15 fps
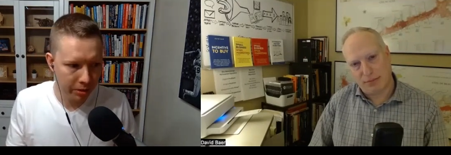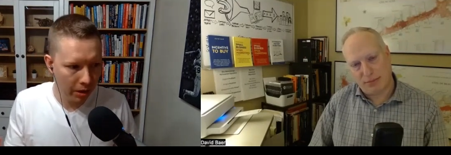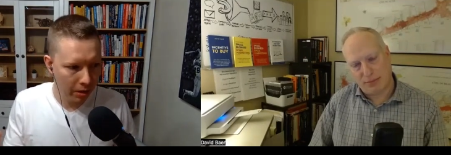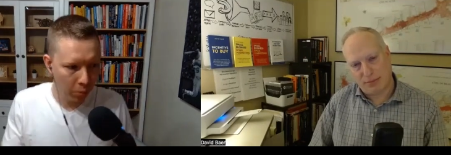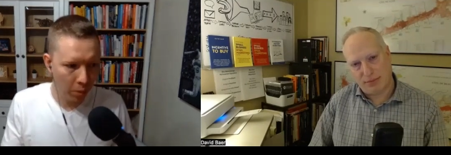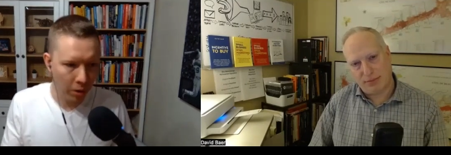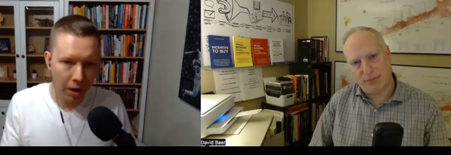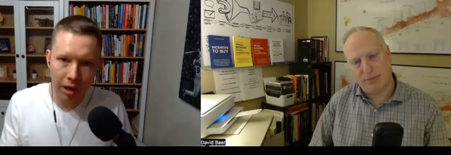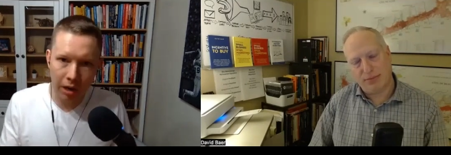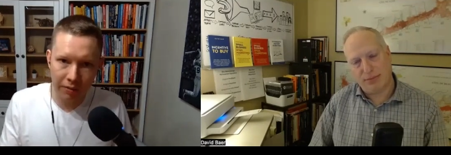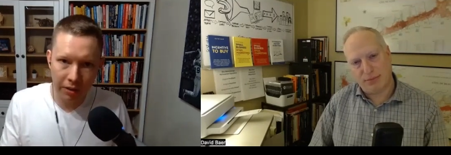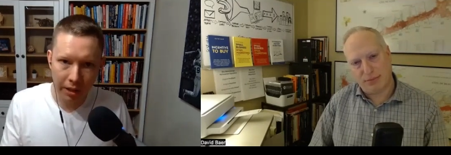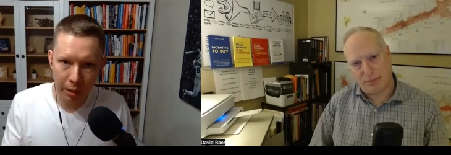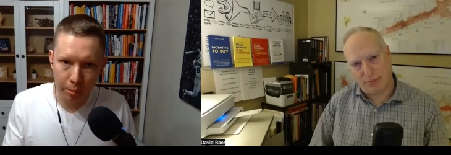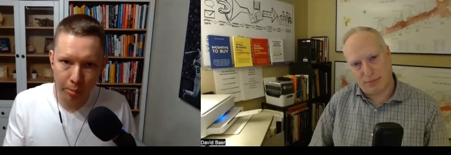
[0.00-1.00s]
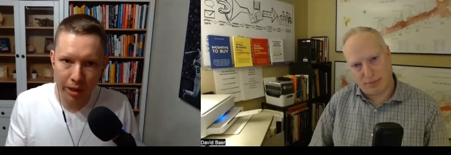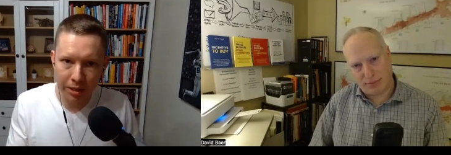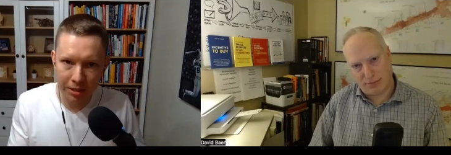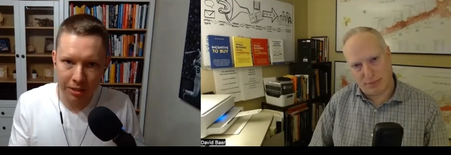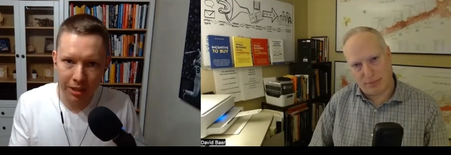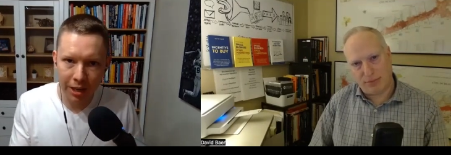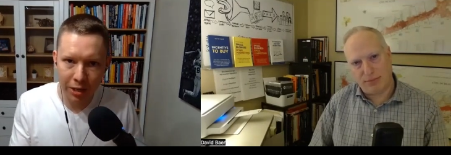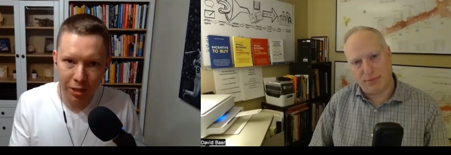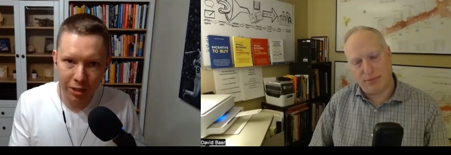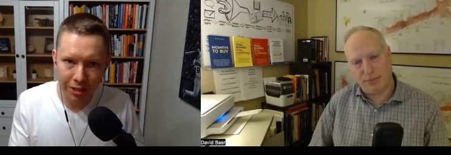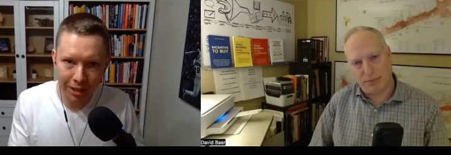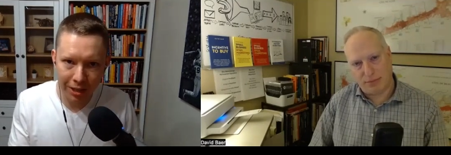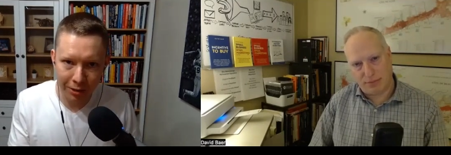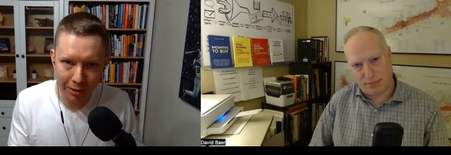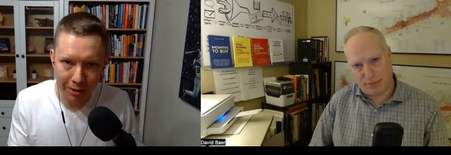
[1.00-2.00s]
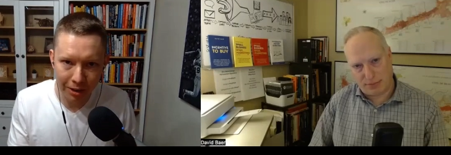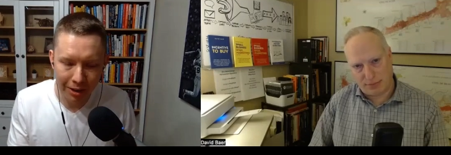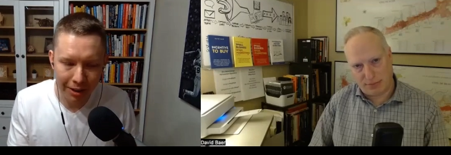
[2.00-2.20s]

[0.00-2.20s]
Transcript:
Speaker 1: So I would work out of like a presentation center.